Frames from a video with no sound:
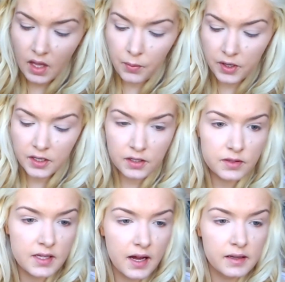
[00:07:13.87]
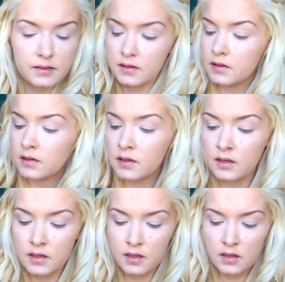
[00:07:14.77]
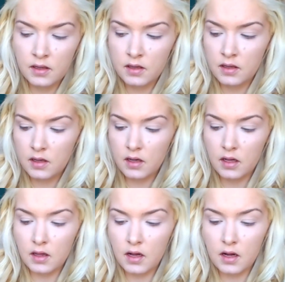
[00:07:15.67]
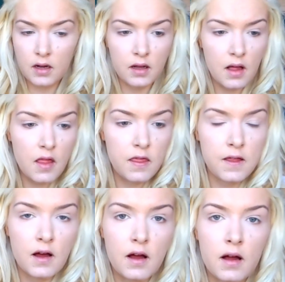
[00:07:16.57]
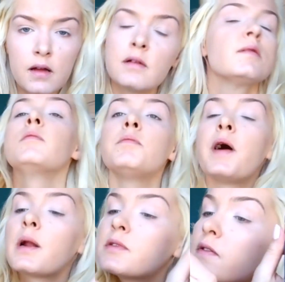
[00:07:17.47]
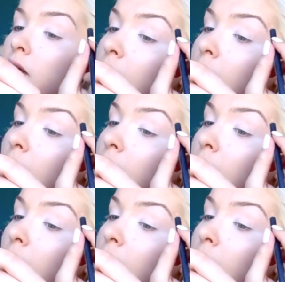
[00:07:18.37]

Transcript: and we're gonna use that along the bottoms of